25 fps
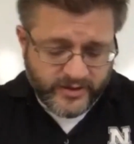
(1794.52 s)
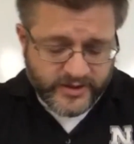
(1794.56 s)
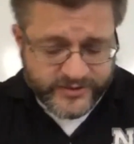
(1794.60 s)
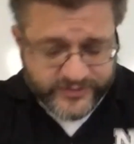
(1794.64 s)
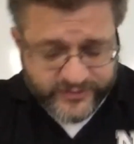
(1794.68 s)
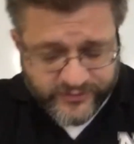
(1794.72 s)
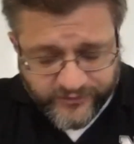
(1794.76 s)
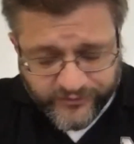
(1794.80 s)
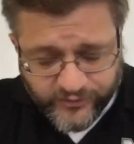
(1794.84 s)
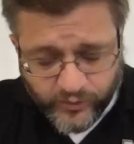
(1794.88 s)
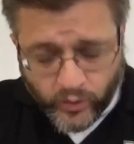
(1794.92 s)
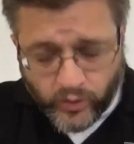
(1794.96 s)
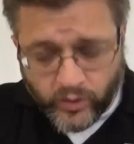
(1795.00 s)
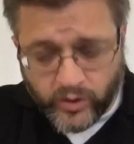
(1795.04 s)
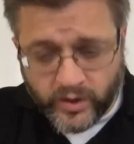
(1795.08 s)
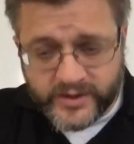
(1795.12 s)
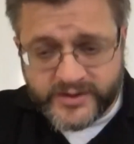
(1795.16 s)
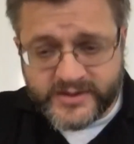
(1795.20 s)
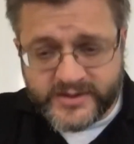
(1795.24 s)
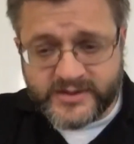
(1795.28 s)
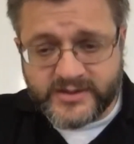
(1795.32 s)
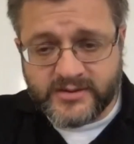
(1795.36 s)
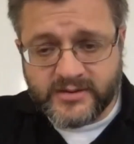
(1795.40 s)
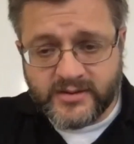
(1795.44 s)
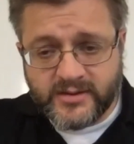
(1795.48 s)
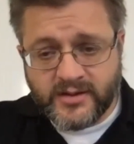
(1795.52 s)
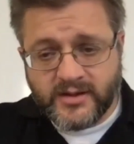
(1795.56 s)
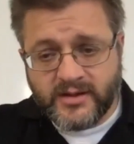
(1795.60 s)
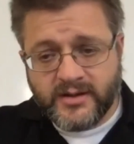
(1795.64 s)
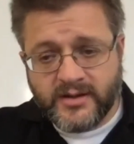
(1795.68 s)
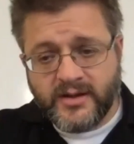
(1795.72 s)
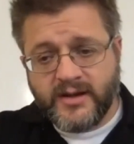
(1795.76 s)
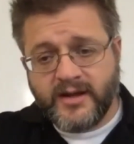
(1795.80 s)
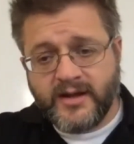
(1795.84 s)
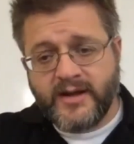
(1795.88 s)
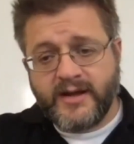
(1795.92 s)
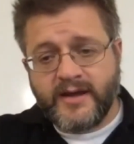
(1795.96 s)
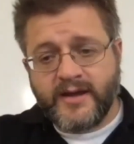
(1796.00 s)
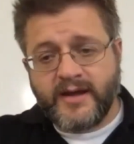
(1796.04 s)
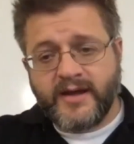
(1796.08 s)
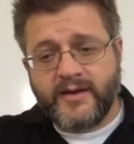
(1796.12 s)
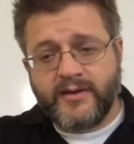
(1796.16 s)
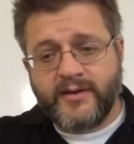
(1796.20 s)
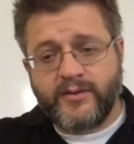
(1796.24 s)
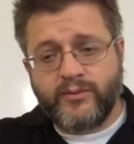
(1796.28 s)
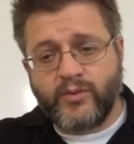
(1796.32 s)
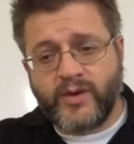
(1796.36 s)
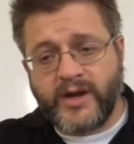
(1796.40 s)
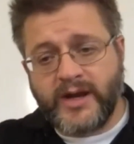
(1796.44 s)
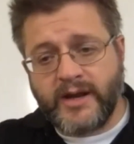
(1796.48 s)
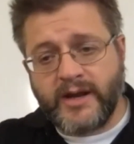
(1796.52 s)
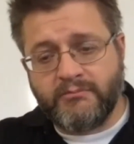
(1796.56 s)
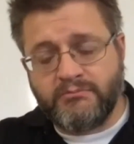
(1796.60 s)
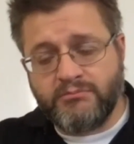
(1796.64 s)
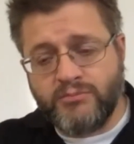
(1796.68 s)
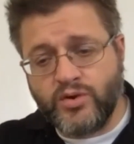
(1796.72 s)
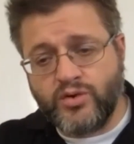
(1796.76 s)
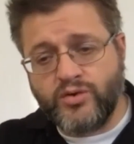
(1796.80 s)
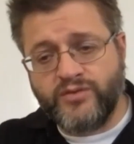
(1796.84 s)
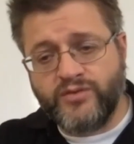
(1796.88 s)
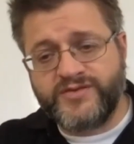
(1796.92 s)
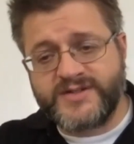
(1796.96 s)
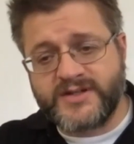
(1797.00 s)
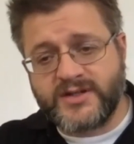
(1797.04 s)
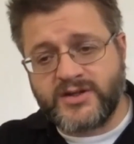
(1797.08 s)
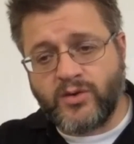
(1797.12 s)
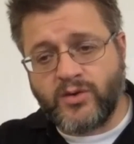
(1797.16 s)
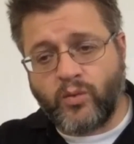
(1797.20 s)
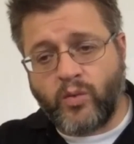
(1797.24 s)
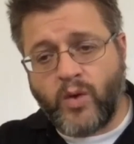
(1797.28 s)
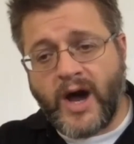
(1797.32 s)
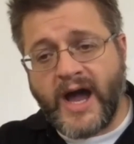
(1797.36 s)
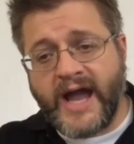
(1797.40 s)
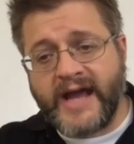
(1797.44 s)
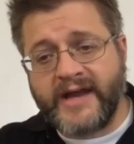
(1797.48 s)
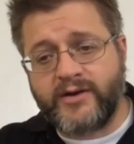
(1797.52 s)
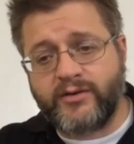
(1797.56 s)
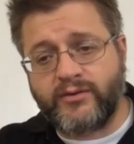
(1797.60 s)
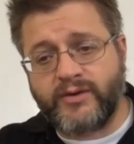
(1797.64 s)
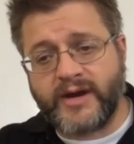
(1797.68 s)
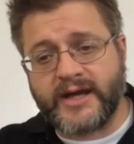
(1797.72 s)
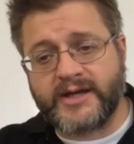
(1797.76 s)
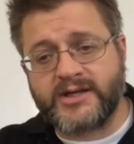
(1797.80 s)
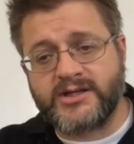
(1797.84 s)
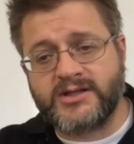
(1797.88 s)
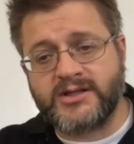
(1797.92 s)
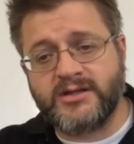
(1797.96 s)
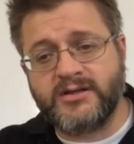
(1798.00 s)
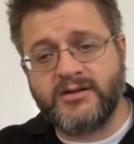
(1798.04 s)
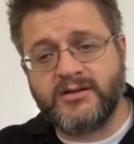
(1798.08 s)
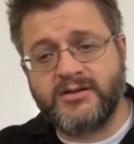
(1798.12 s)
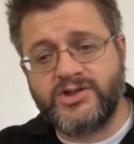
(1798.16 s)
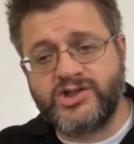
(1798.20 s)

force, when it moves in the y direction,